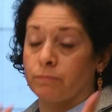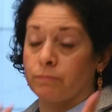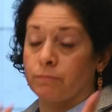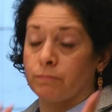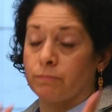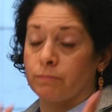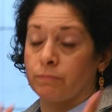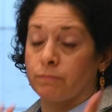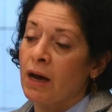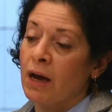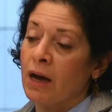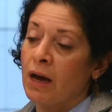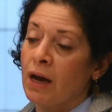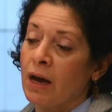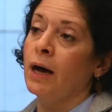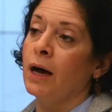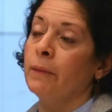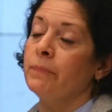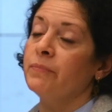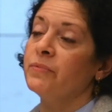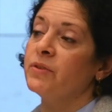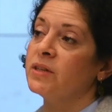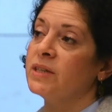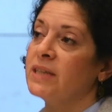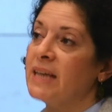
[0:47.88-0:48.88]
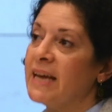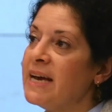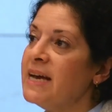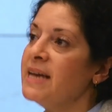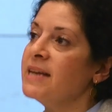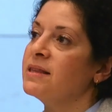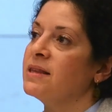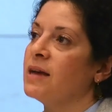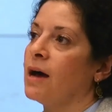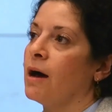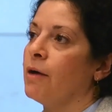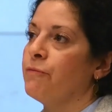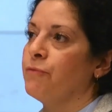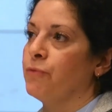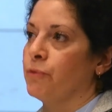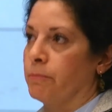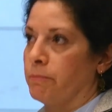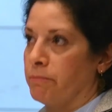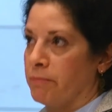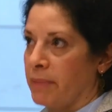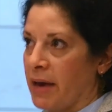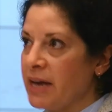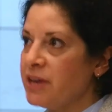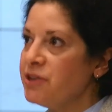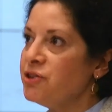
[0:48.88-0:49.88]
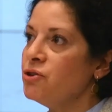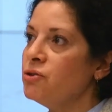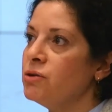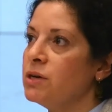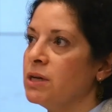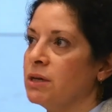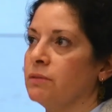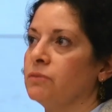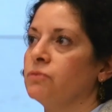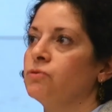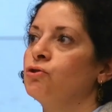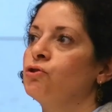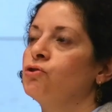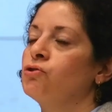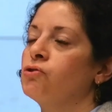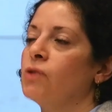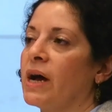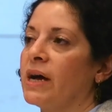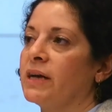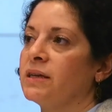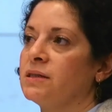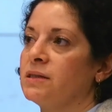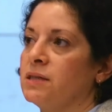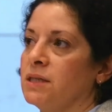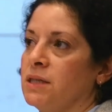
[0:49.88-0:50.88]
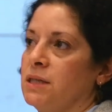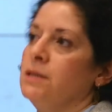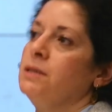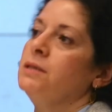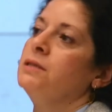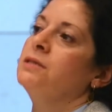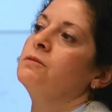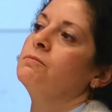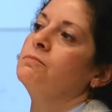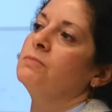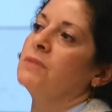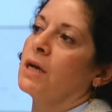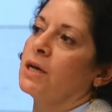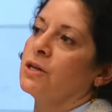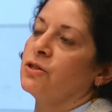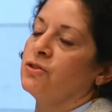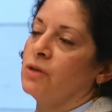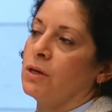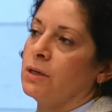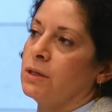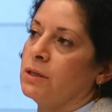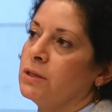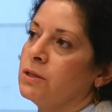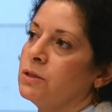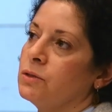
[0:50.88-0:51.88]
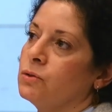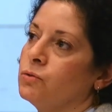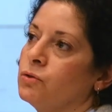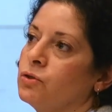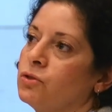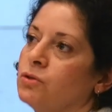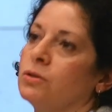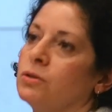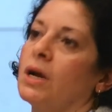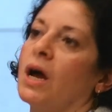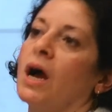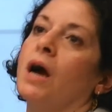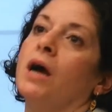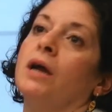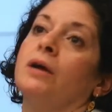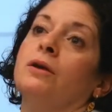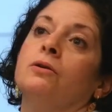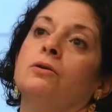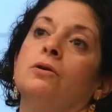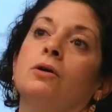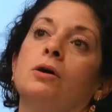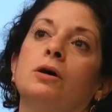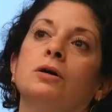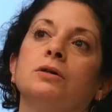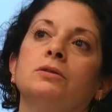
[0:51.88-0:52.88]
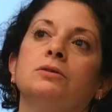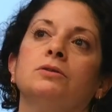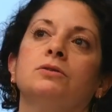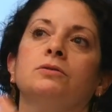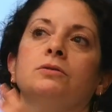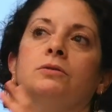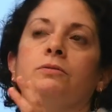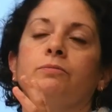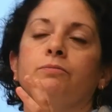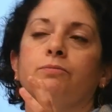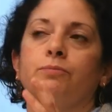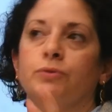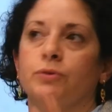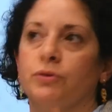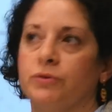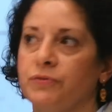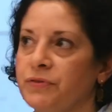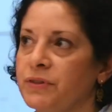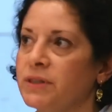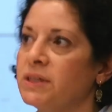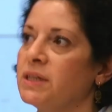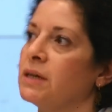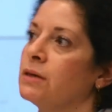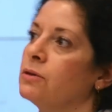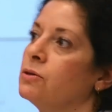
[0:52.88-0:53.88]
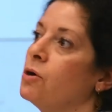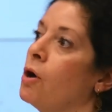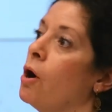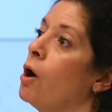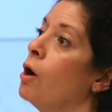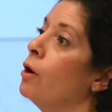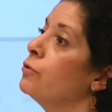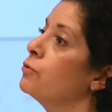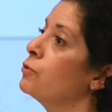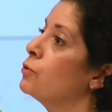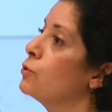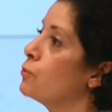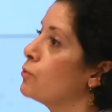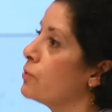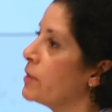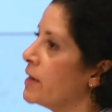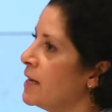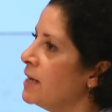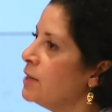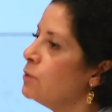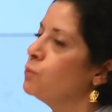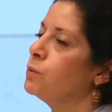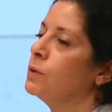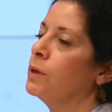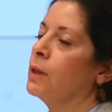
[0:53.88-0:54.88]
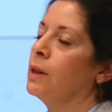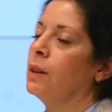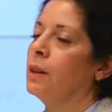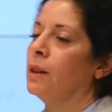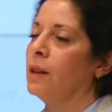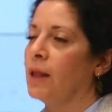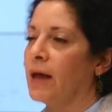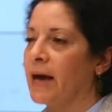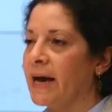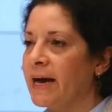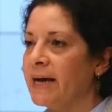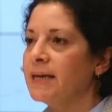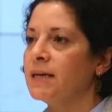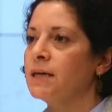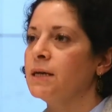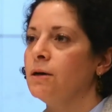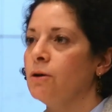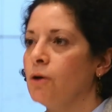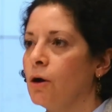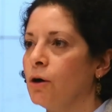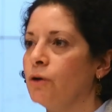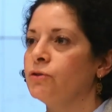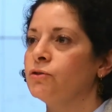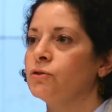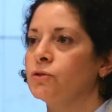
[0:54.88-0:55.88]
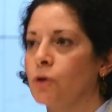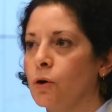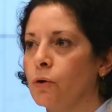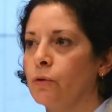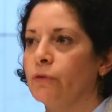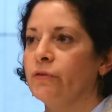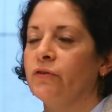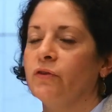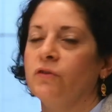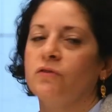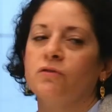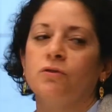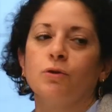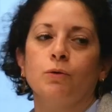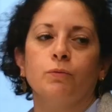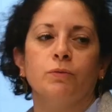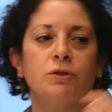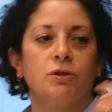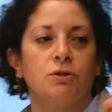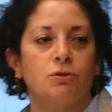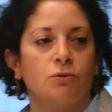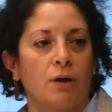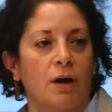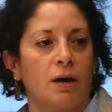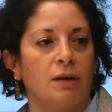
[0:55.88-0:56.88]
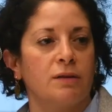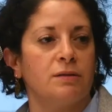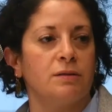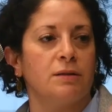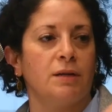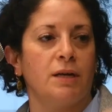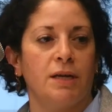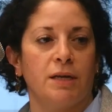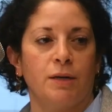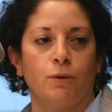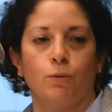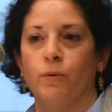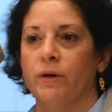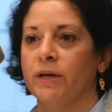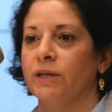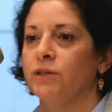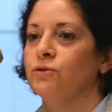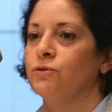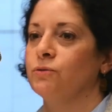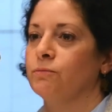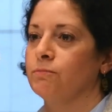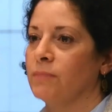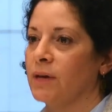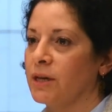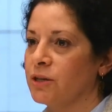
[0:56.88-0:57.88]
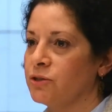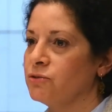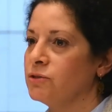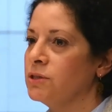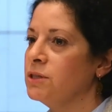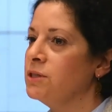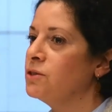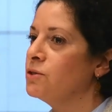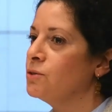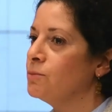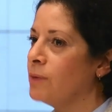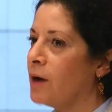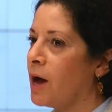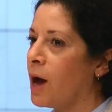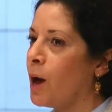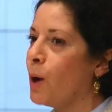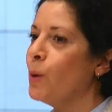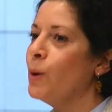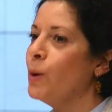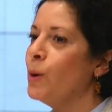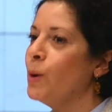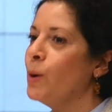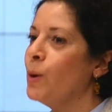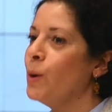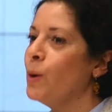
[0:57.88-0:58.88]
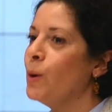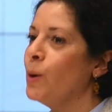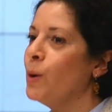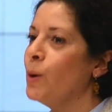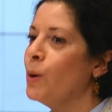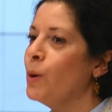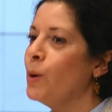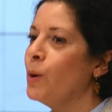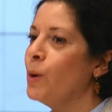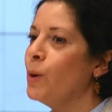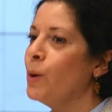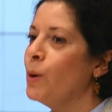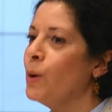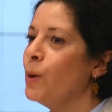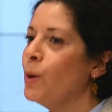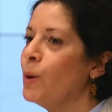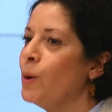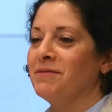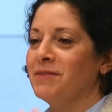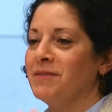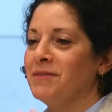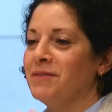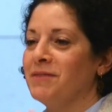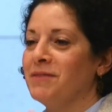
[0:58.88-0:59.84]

the data for measuring trust in subnational institutions are not perfect, are not great, we like lost causes, so we try anyway to measure it somehow. Even if it's